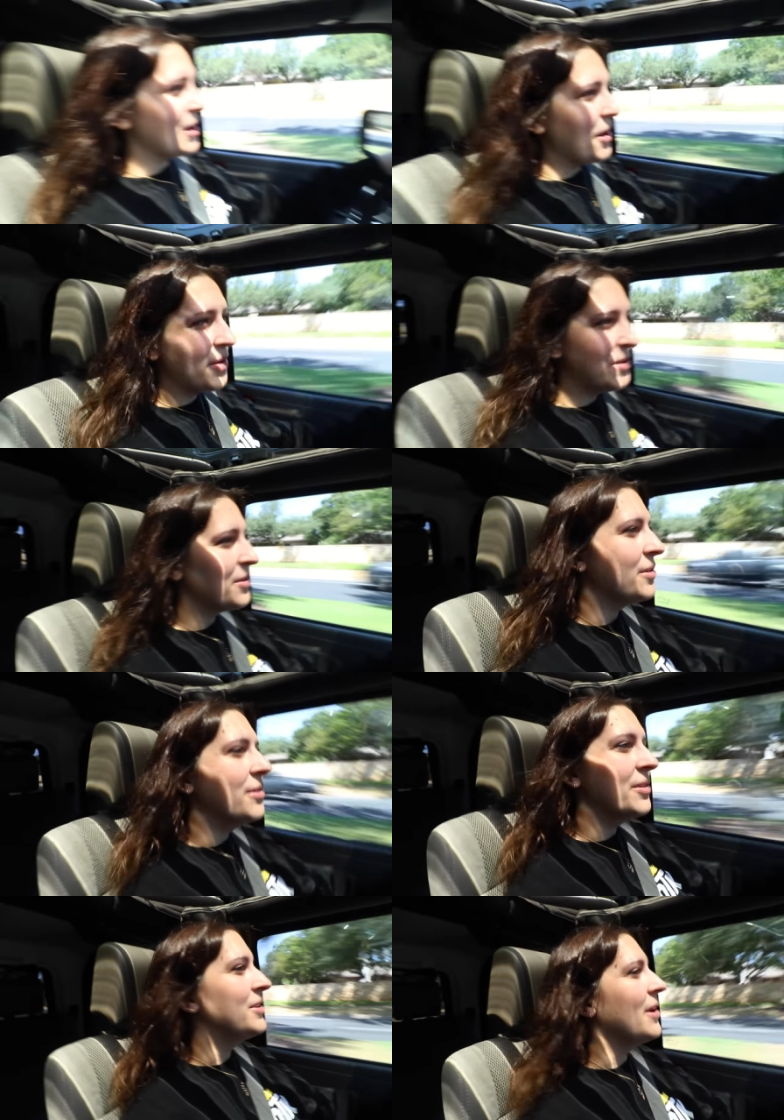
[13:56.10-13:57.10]
No, no
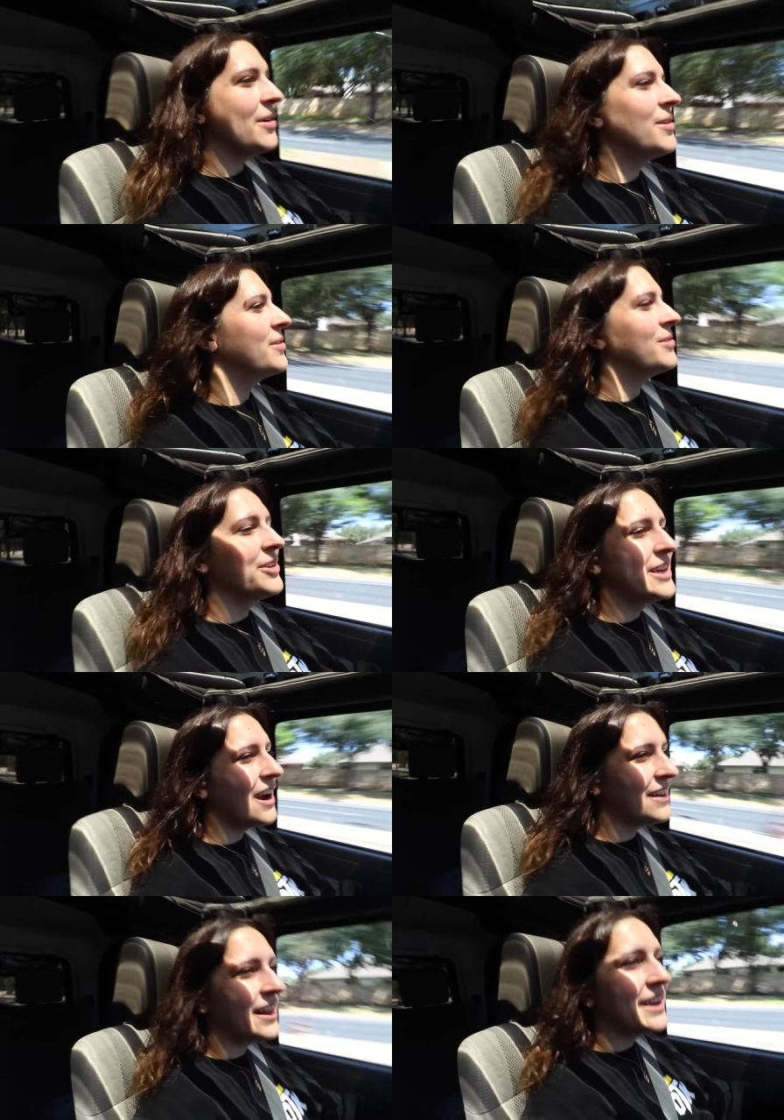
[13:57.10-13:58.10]
we
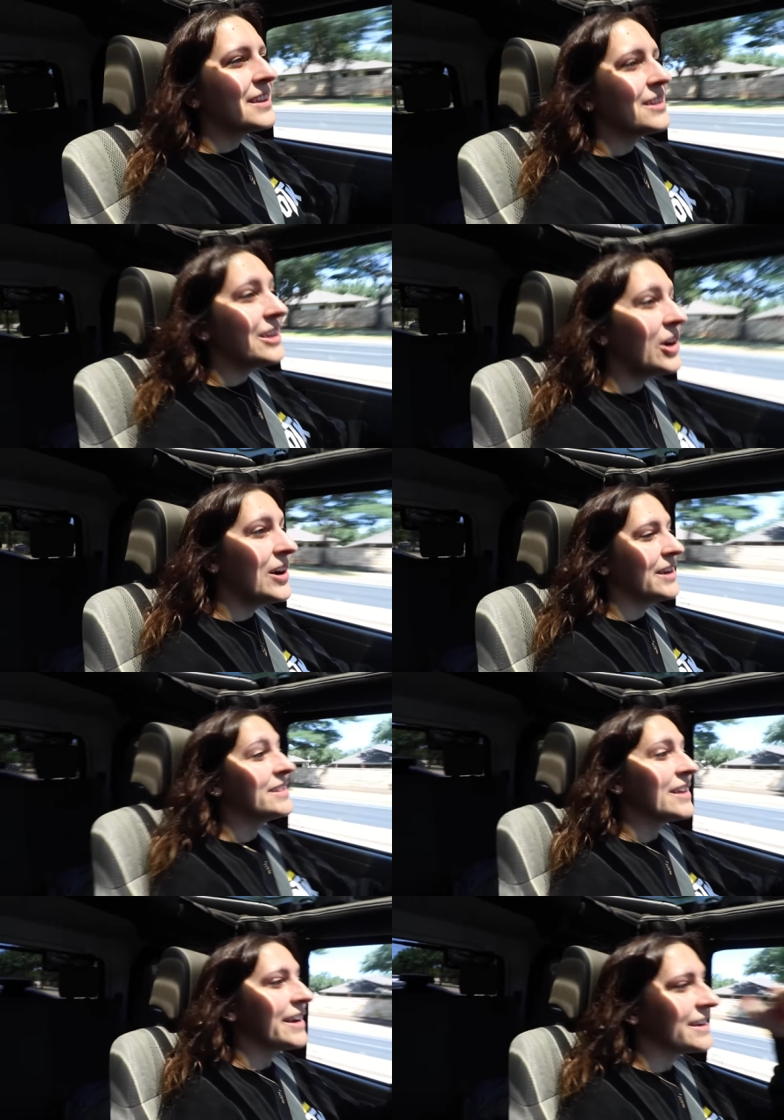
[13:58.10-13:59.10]
got like lawn.
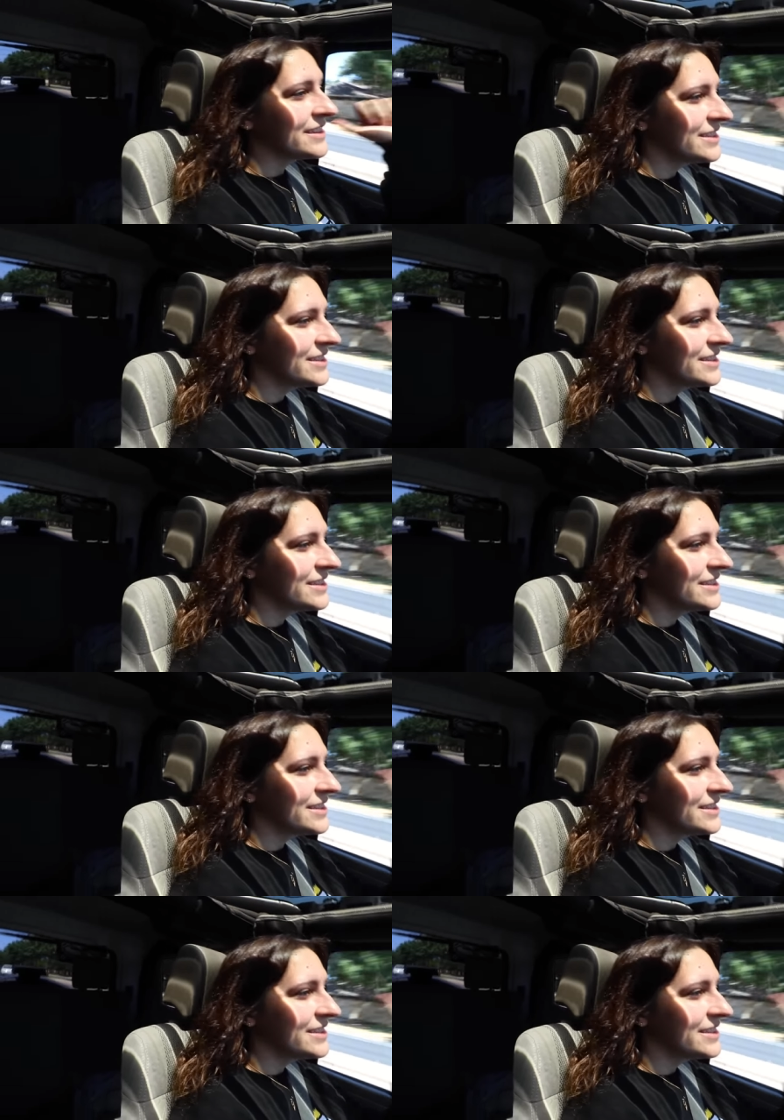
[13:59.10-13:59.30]
We like, are